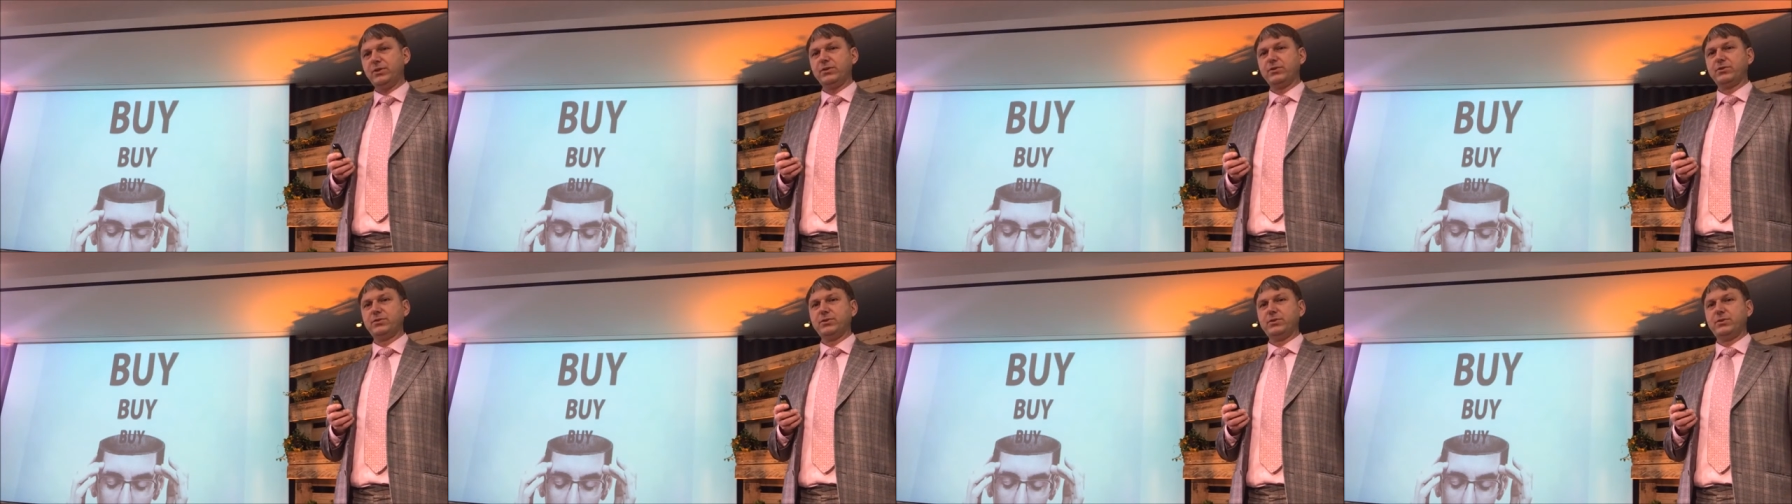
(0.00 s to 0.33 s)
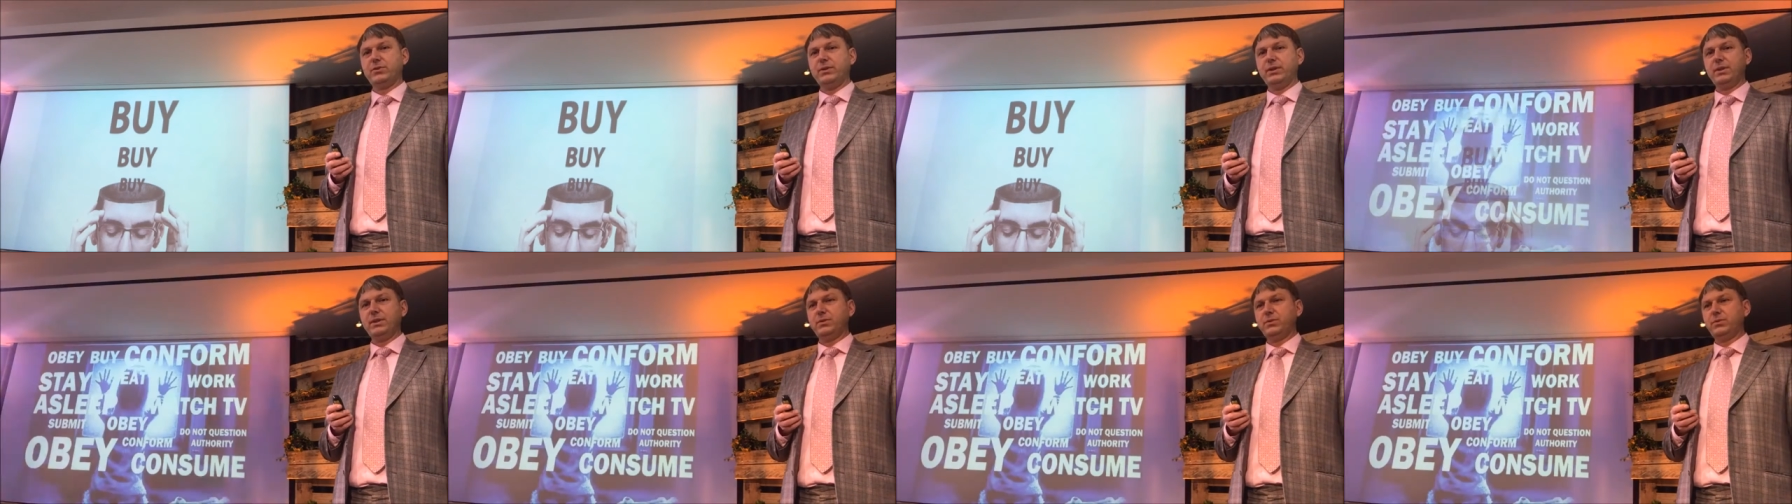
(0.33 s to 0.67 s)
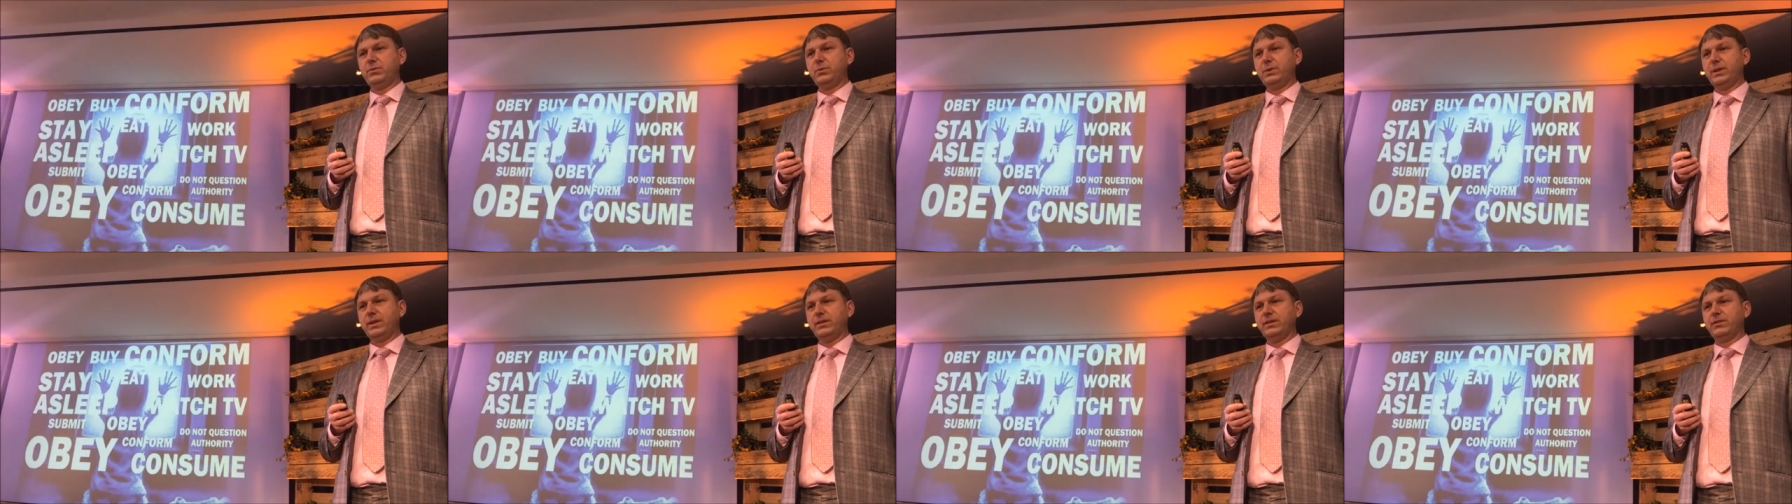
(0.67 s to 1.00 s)
also to
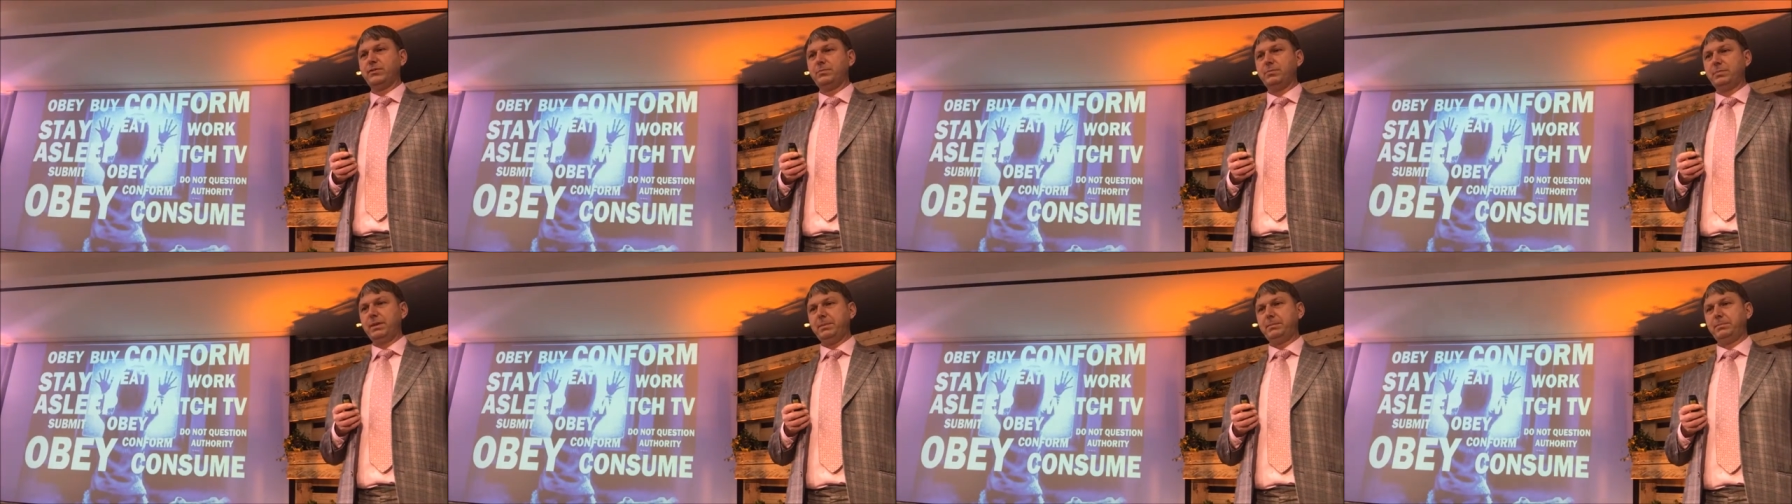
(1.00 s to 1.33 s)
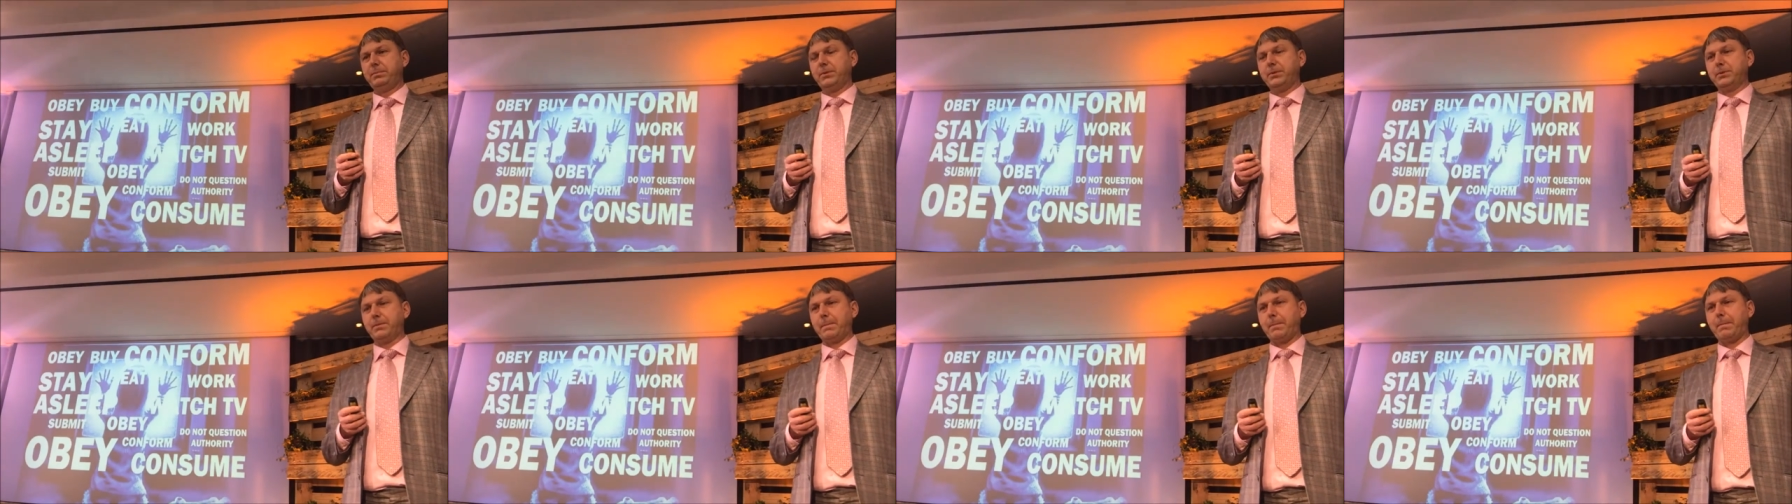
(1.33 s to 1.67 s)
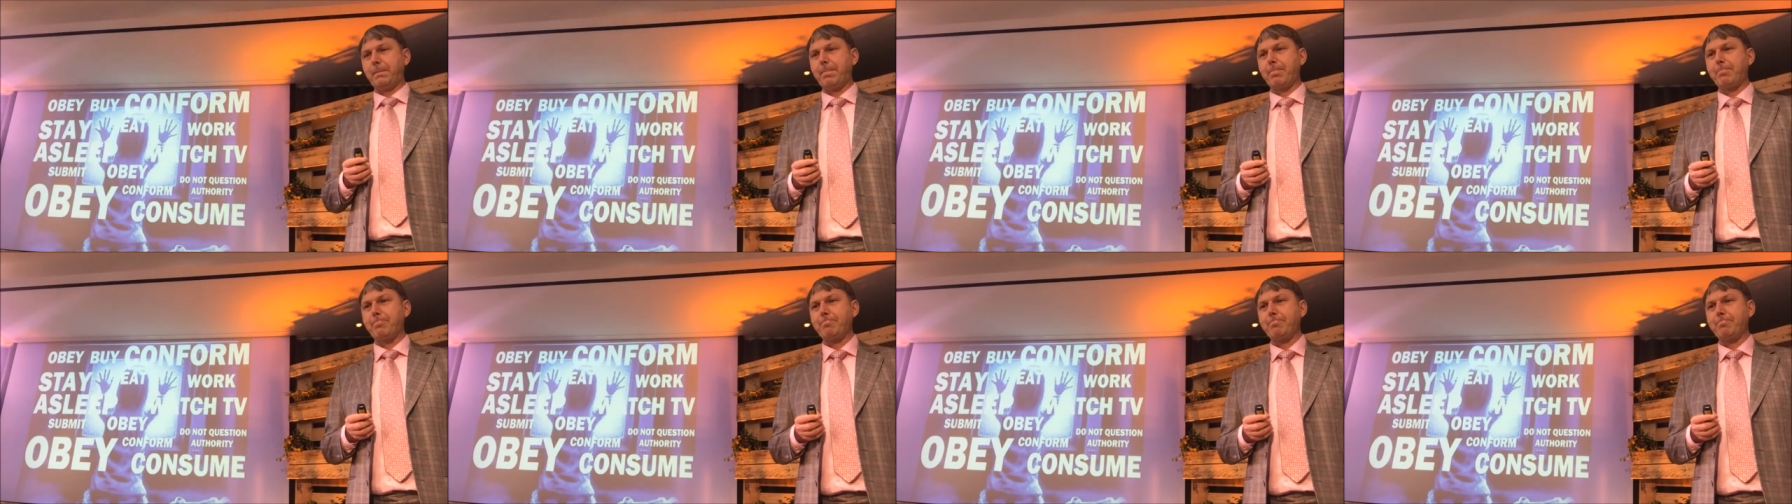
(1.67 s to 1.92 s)
influence people.